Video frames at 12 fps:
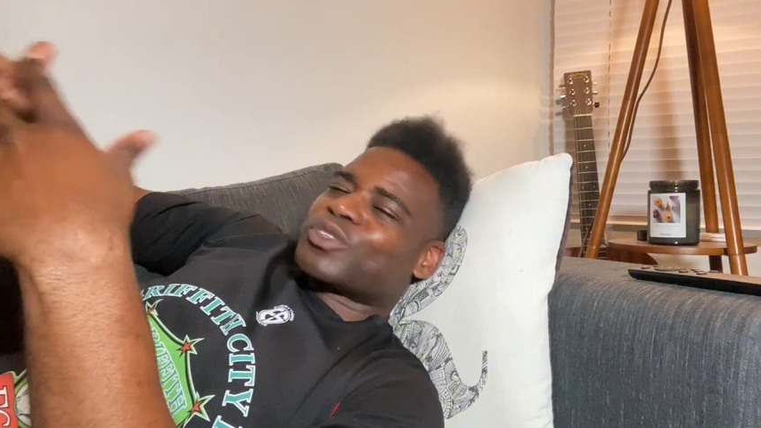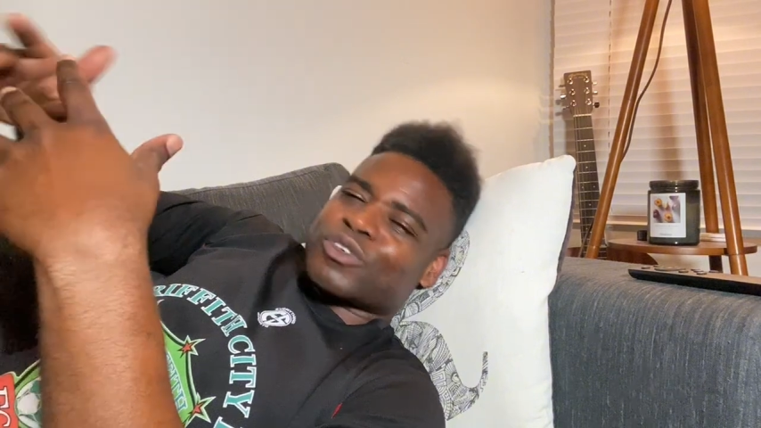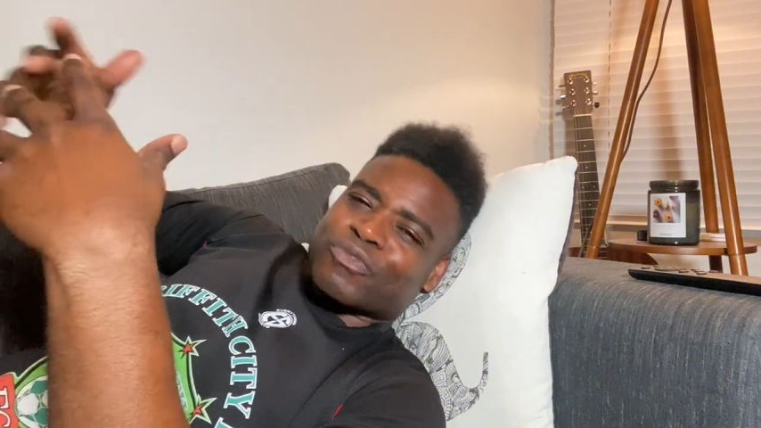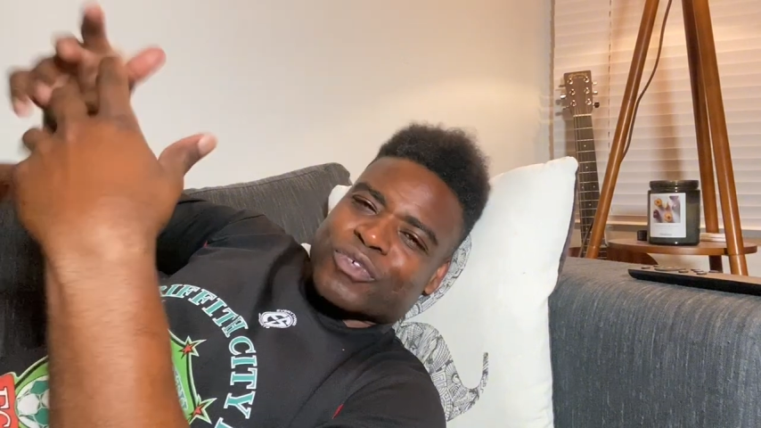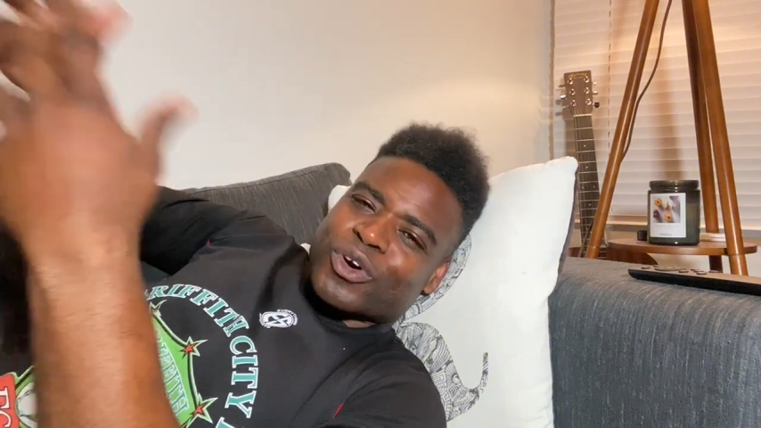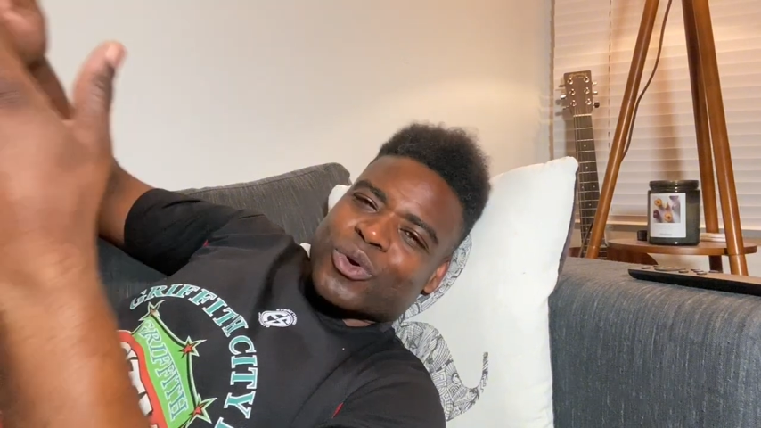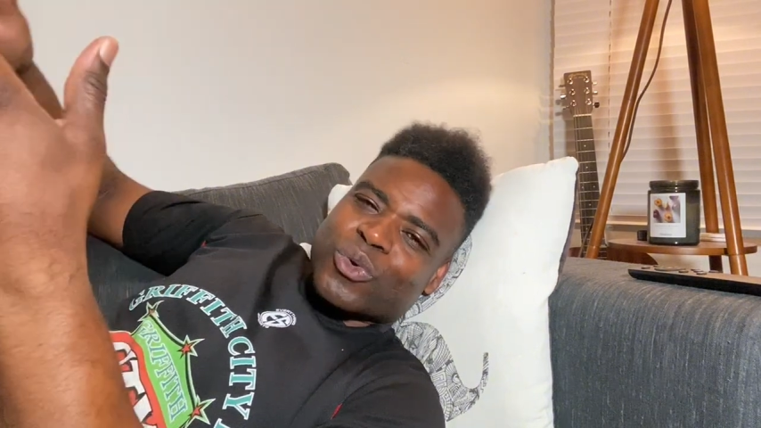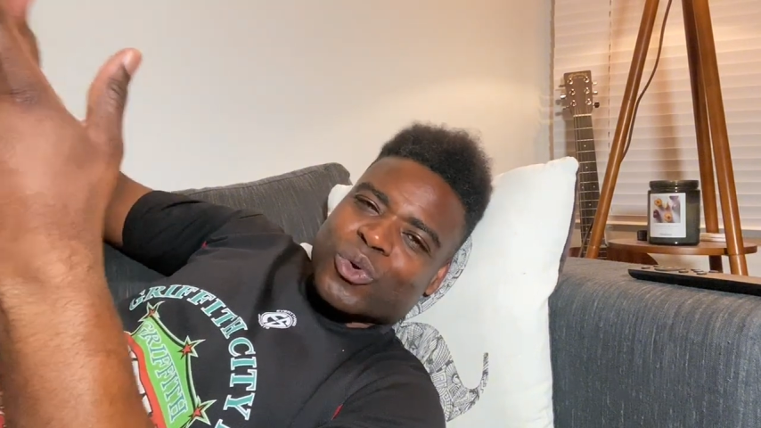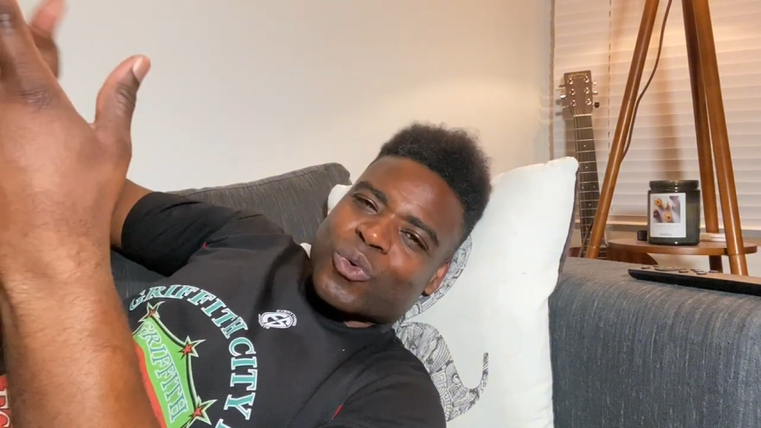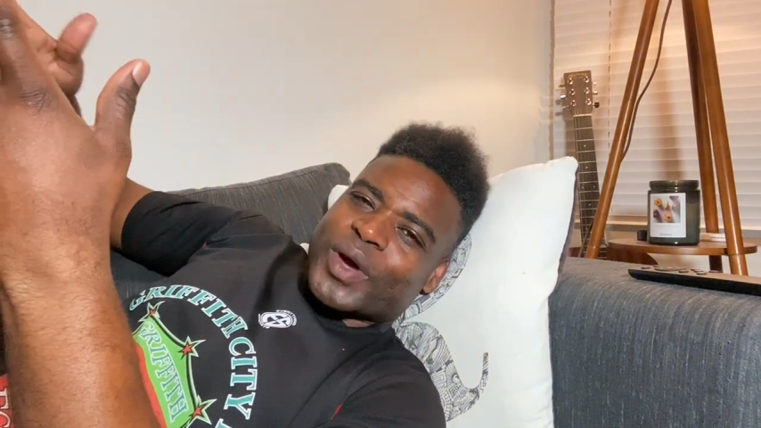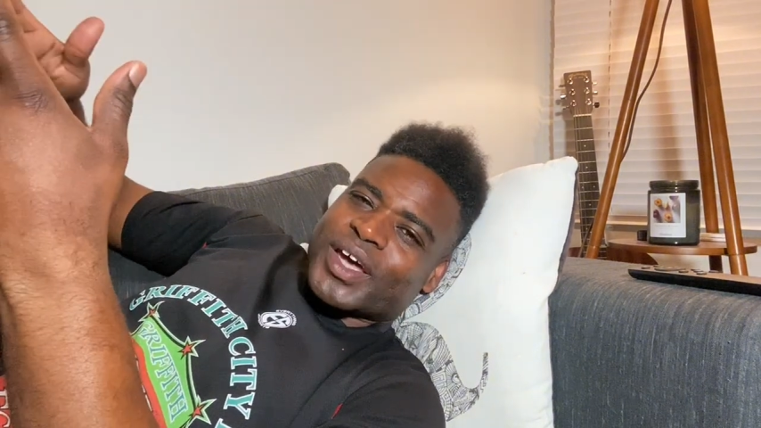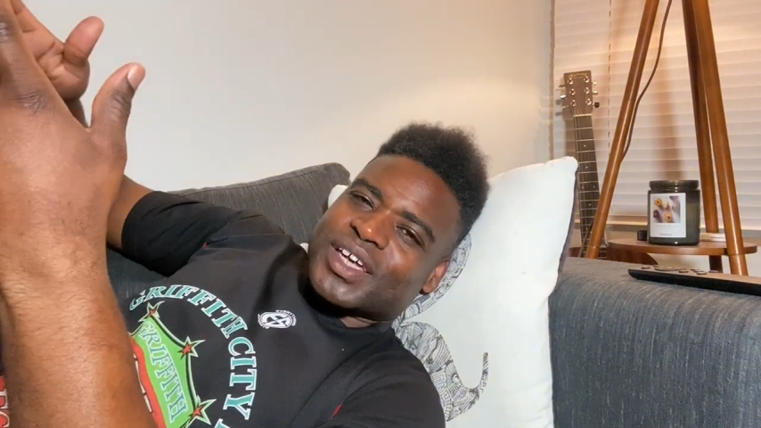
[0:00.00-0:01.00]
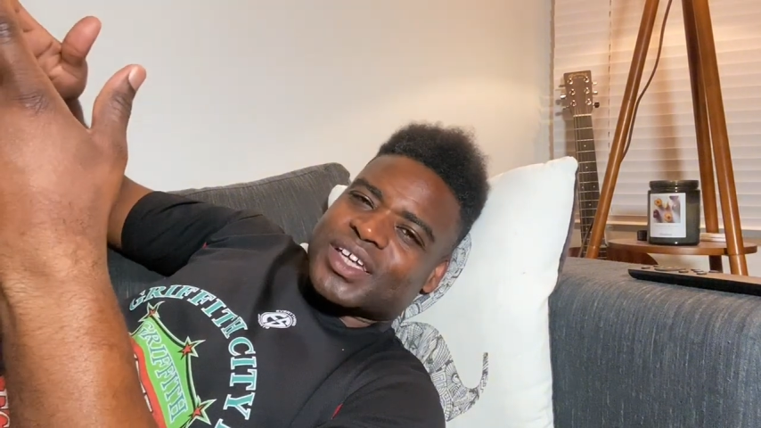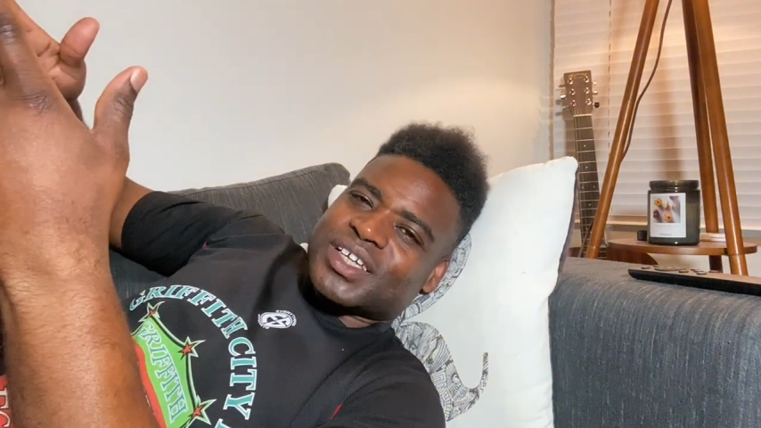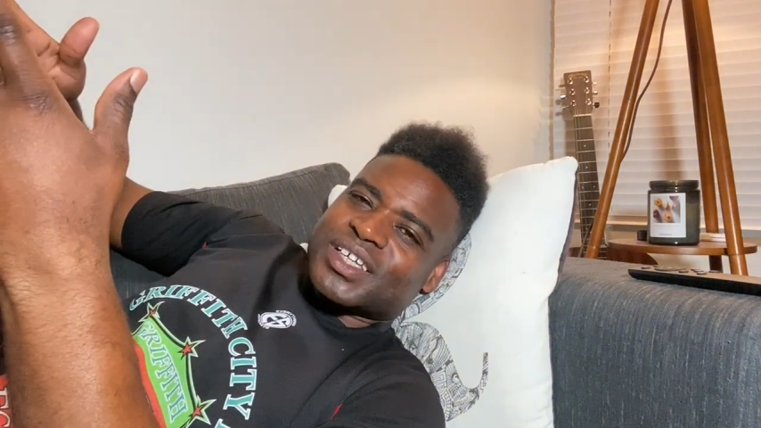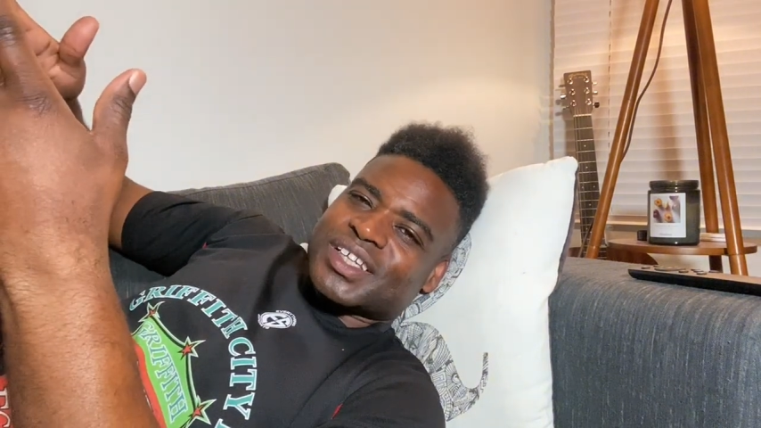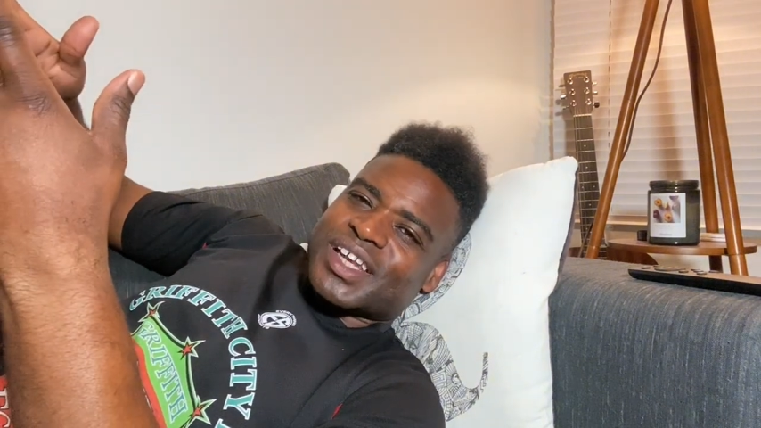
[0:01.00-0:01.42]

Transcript: going to throw it all away.